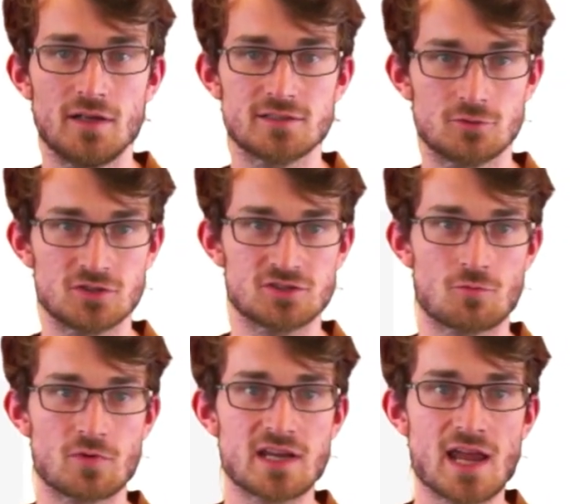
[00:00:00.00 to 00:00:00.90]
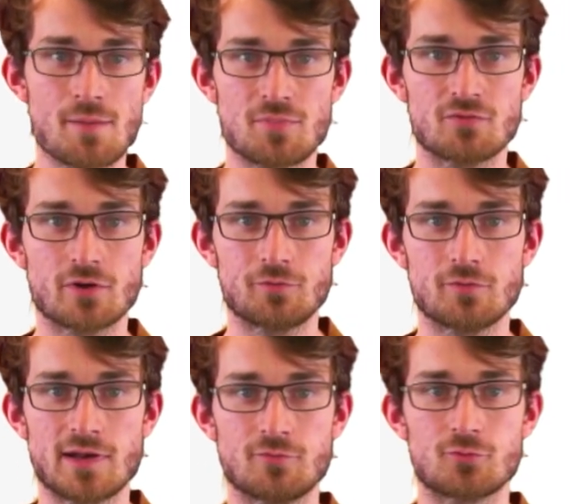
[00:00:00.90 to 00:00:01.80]
So just a recap of what we
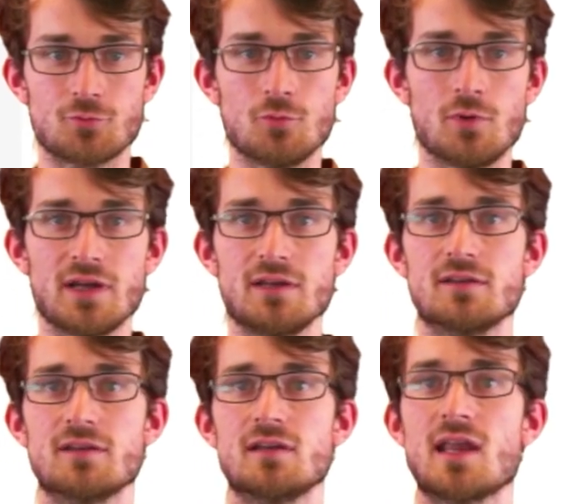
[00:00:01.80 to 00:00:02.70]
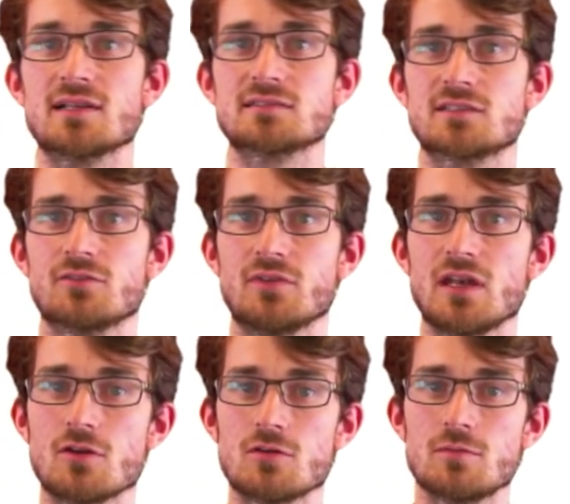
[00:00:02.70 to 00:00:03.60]
went through in the last
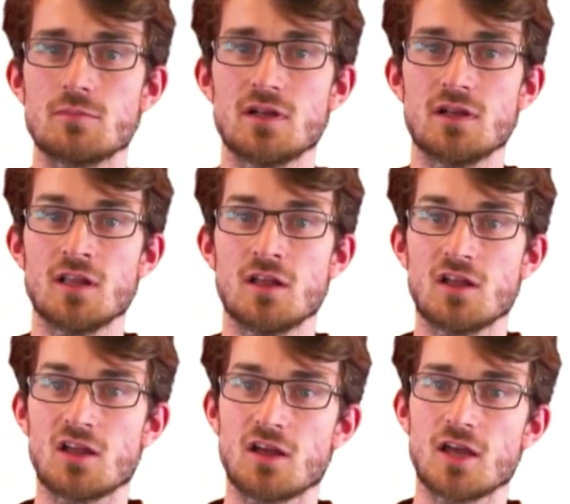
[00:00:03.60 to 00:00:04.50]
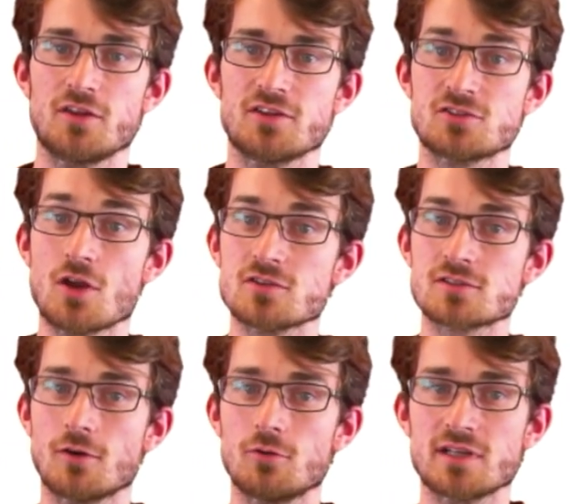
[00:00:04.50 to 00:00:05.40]
video. The surface
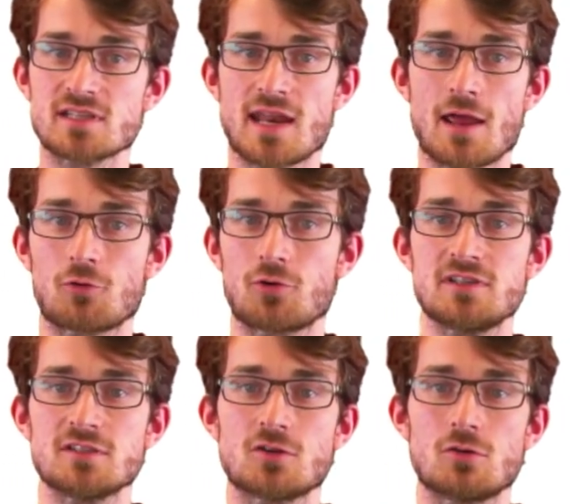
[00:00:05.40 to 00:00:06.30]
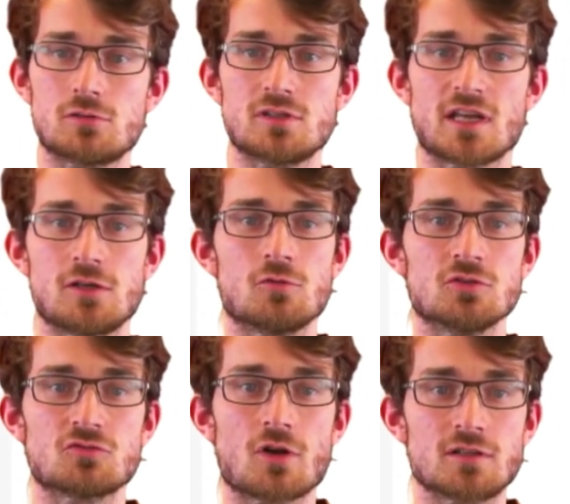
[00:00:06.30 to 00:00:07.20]
code is an error correction code that you
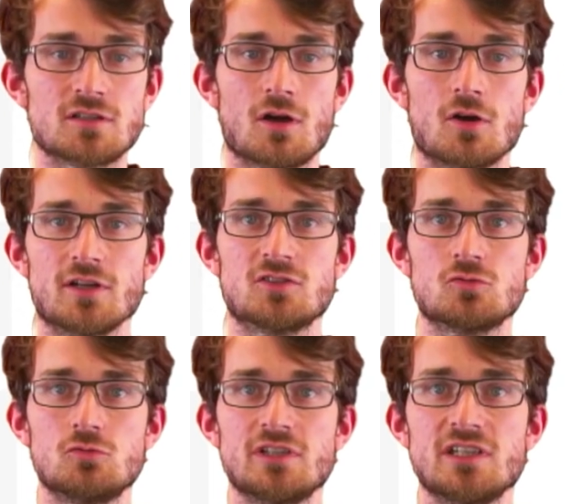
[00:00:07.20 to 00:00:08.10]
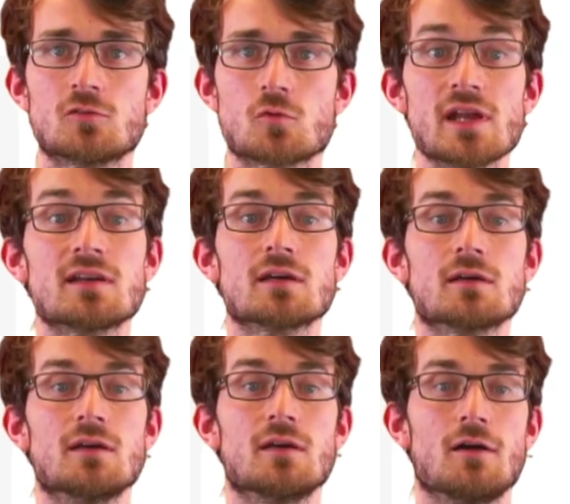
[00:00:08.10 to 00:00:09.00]
construct on a 2D grid
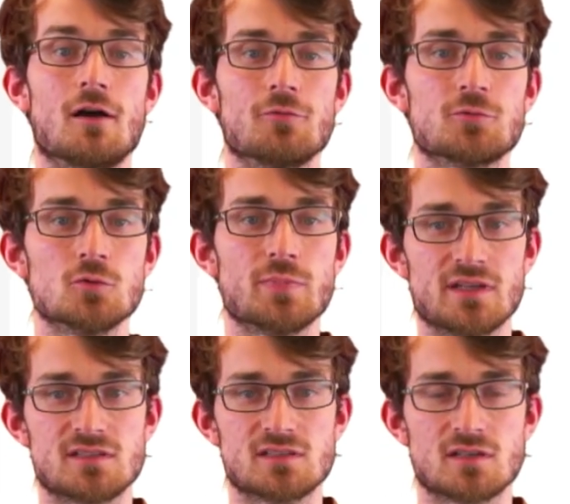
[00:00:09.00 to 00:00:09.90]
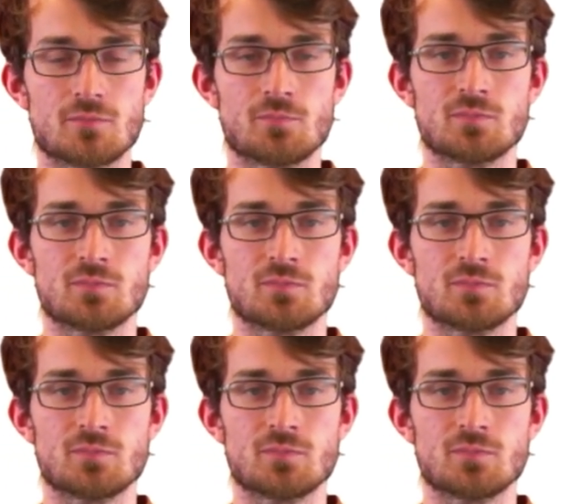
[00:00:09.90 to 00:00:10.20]
of qubits.